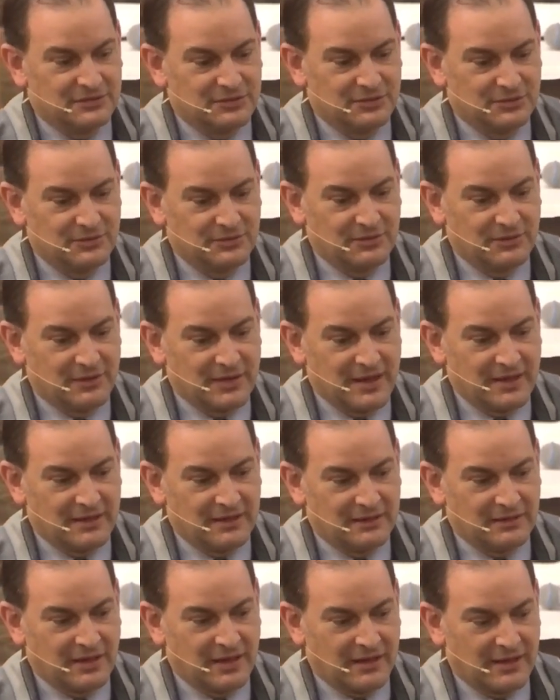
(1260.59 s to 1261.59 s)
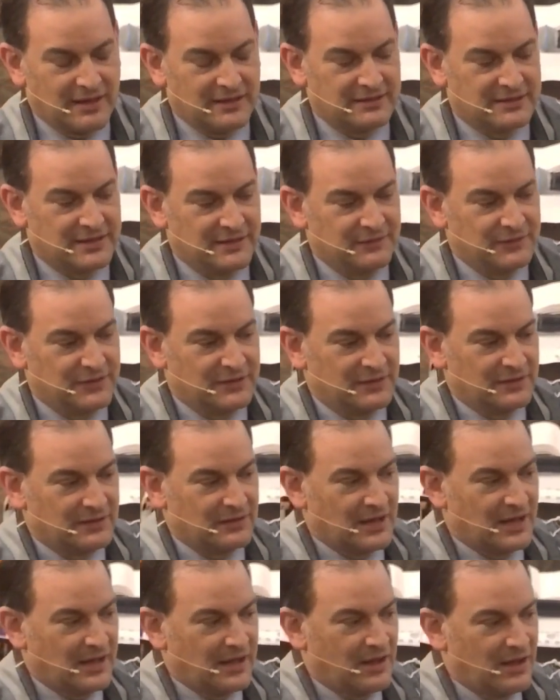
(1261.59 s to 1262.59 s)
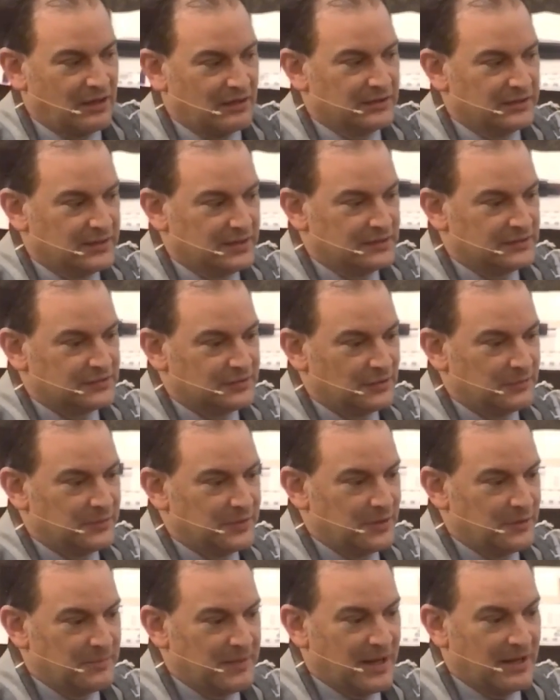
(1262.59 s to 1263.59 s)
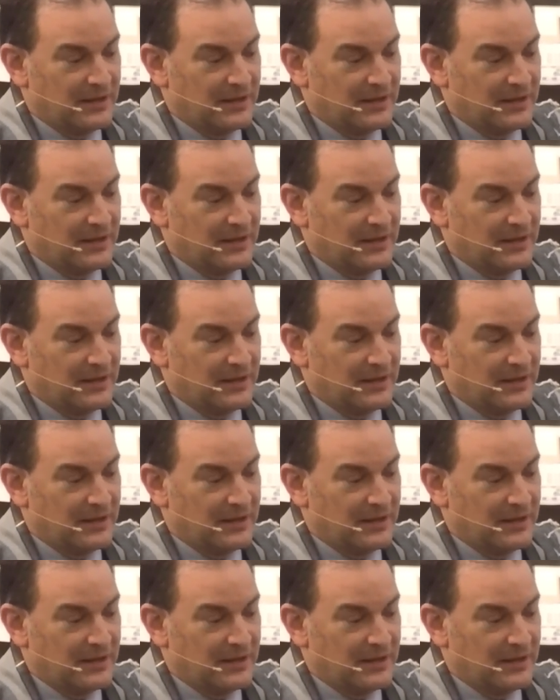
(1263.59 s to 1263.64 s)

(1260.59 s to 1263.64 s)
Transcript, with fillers: who I had given a high holiday sermon